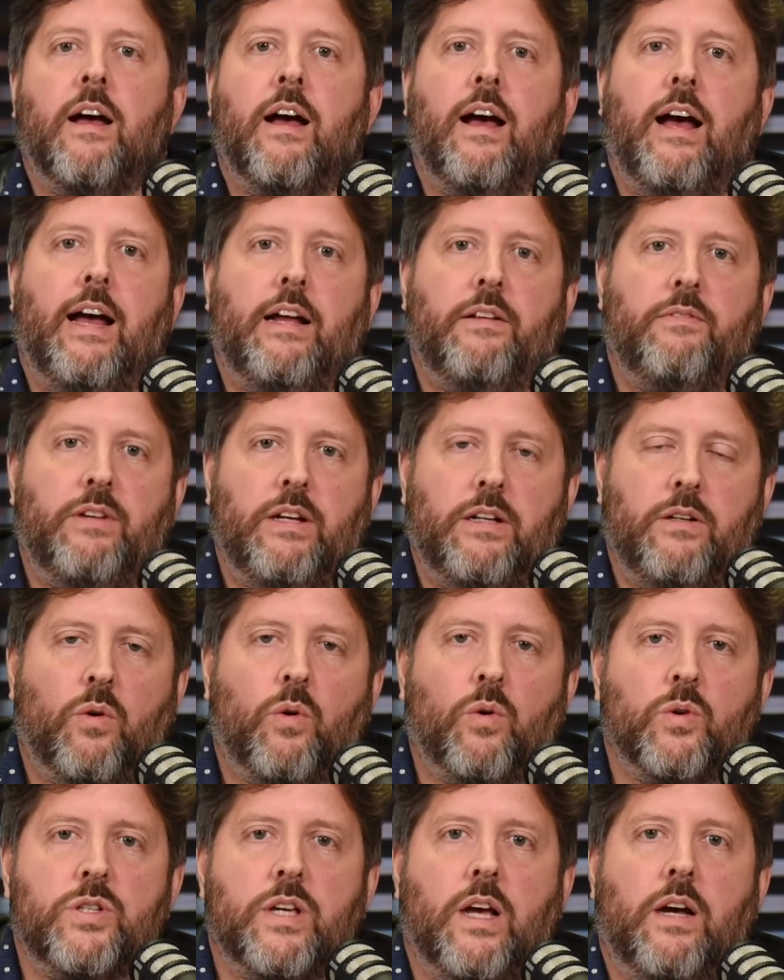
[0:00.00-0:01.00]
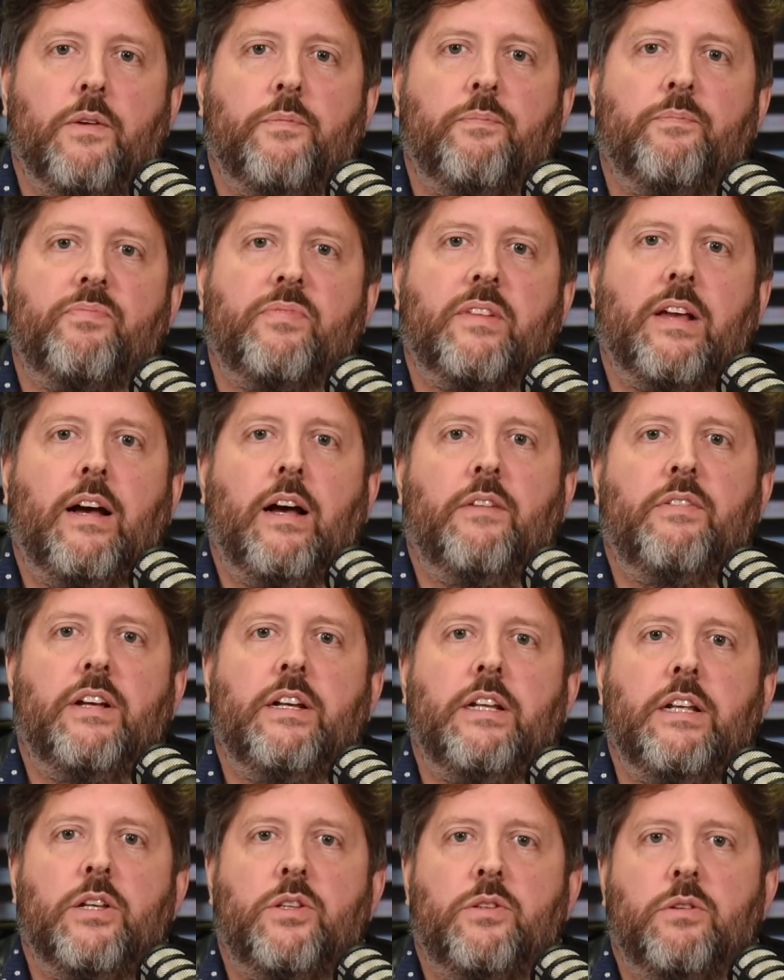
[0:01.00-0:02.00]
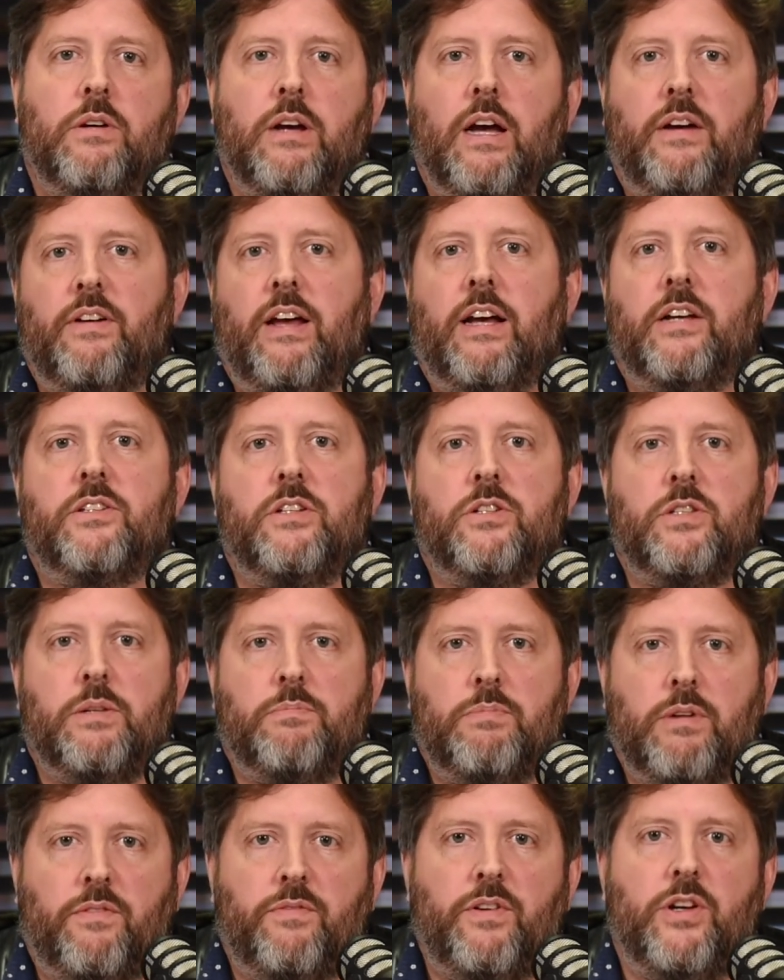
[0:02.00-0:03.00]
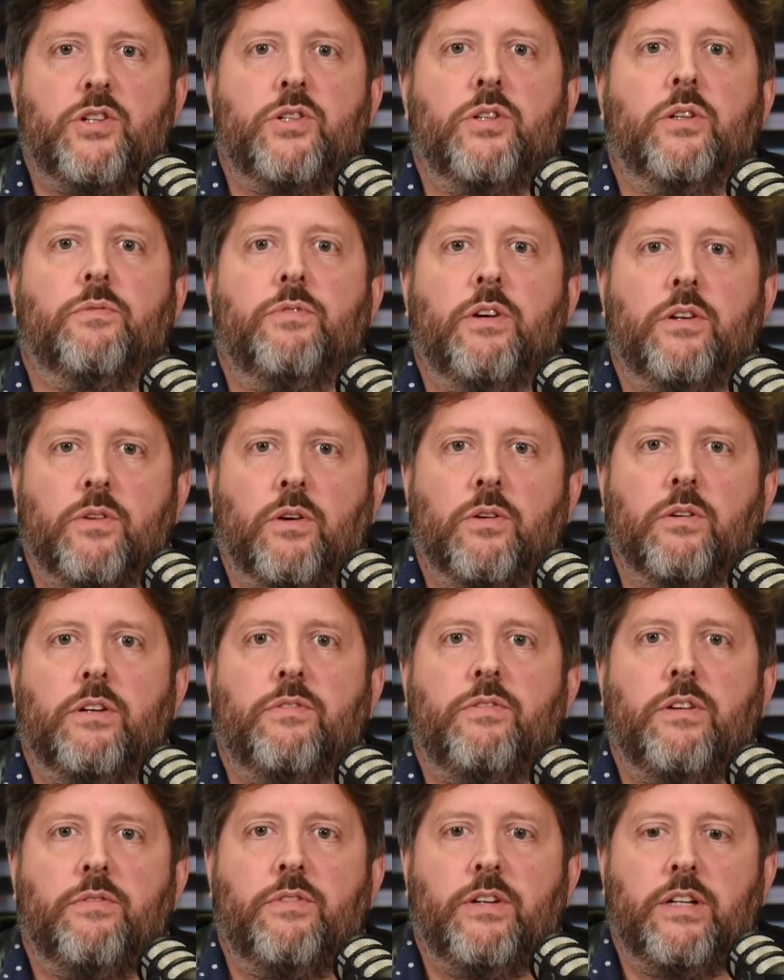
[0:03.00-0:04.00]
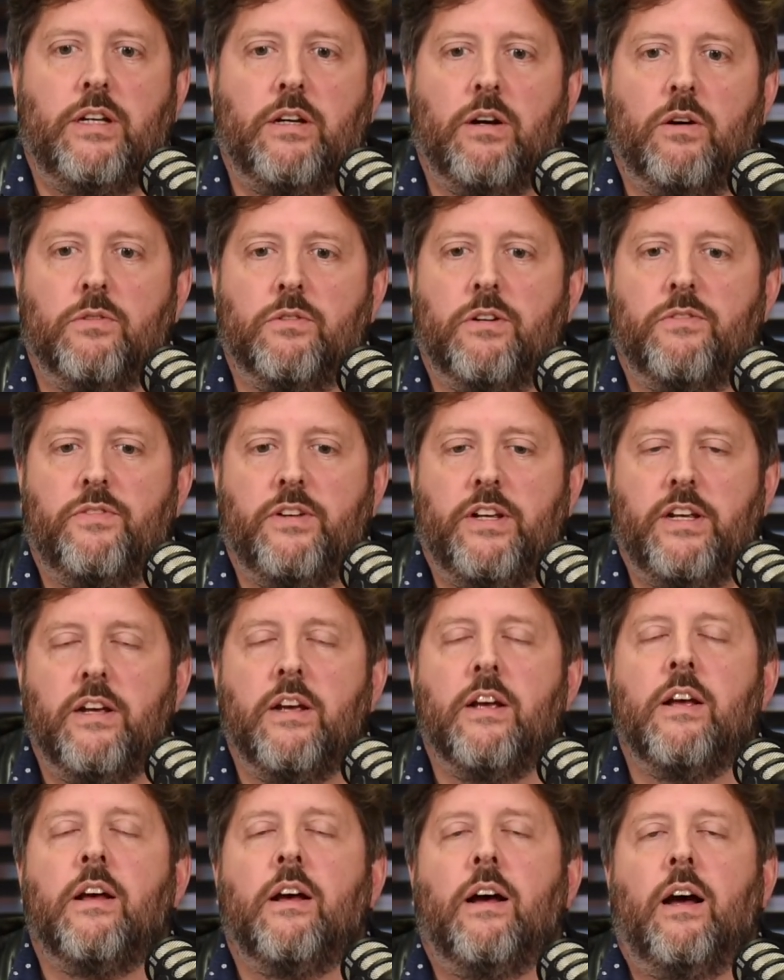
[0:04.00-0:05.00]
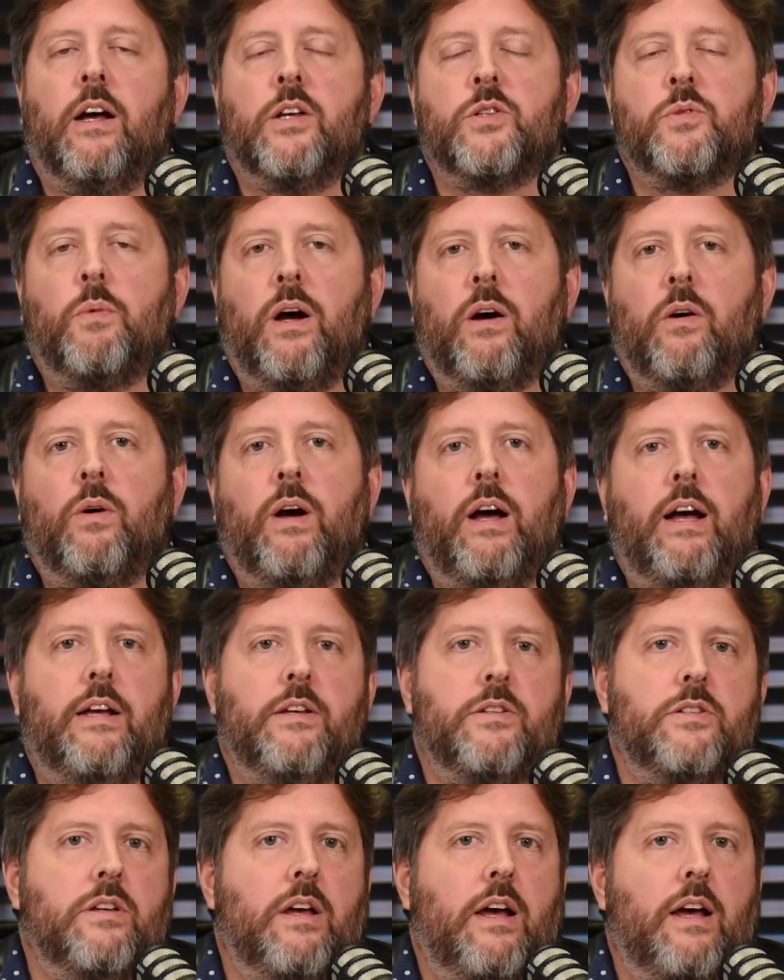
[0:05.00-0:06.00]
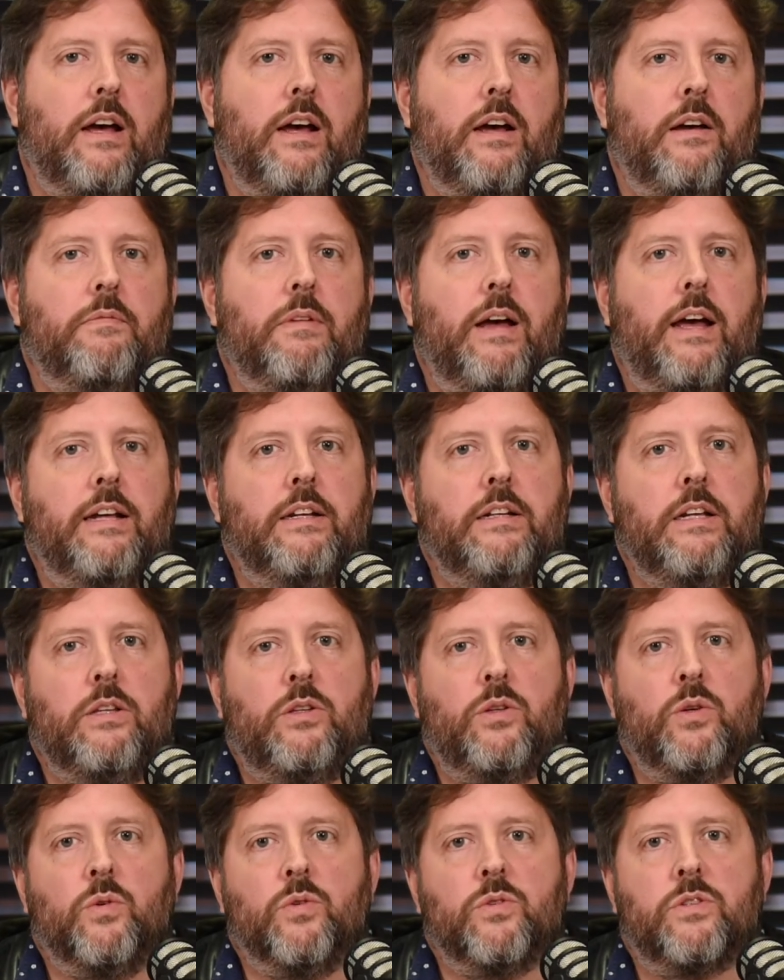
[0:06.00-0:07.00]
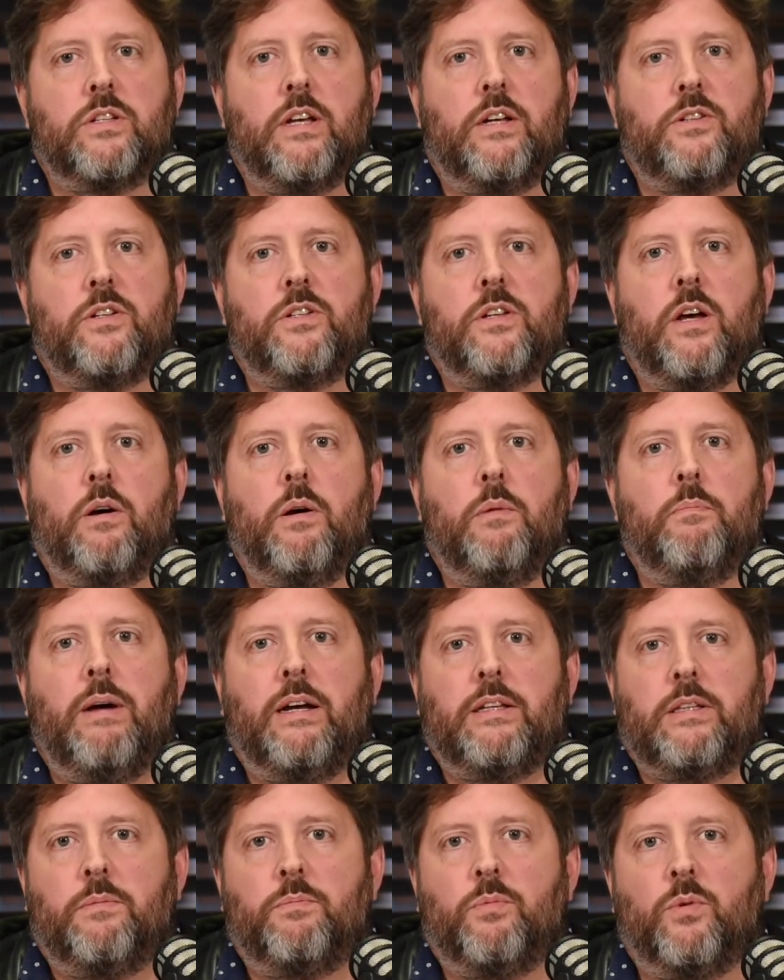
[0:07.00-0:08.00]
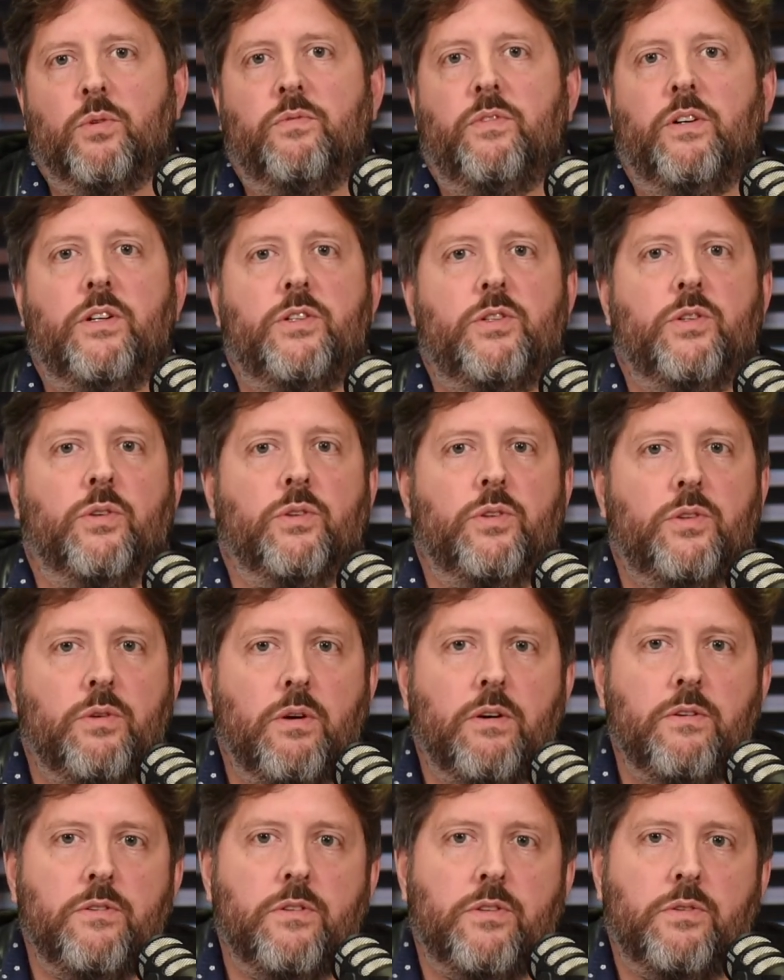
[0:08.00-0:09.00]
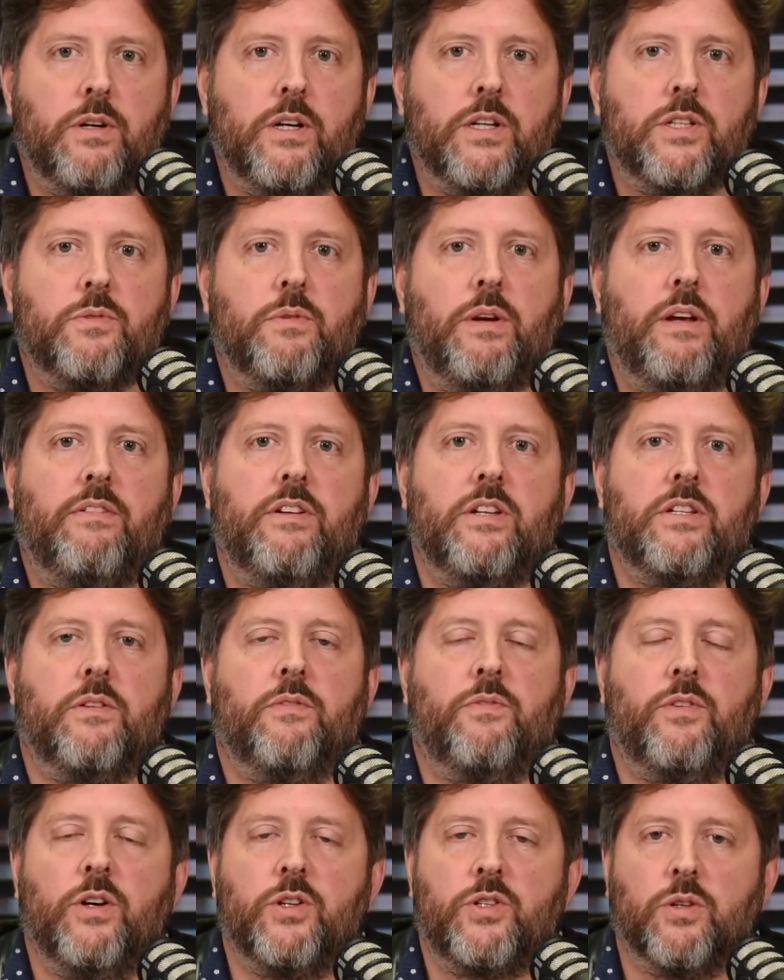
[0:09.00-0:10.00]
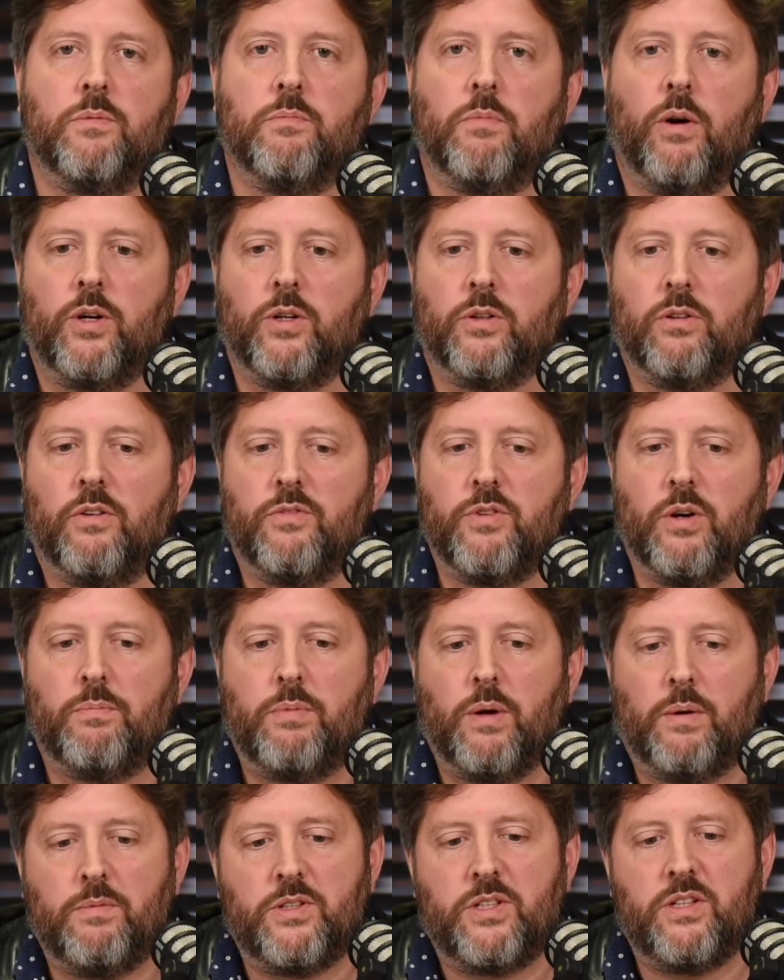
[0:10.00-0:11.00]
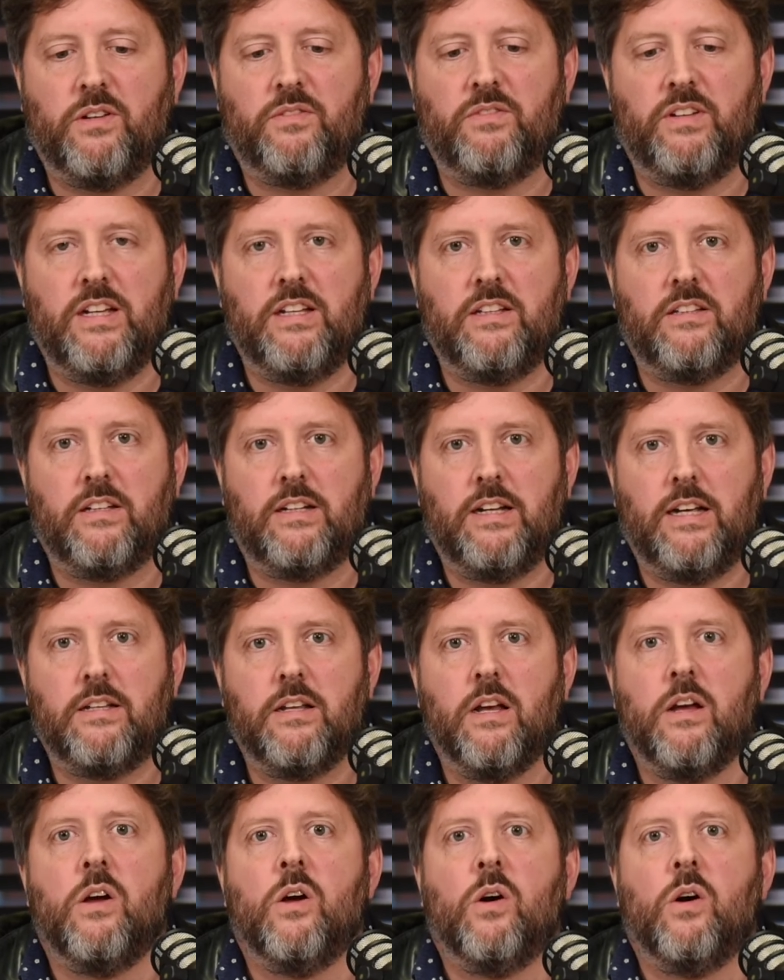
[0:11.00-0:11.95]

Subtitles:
And then also they need to have access to professional photography, videography, as well as handy tools such as our Matterport virtual tours, where there's a virtual model of your property on the internet.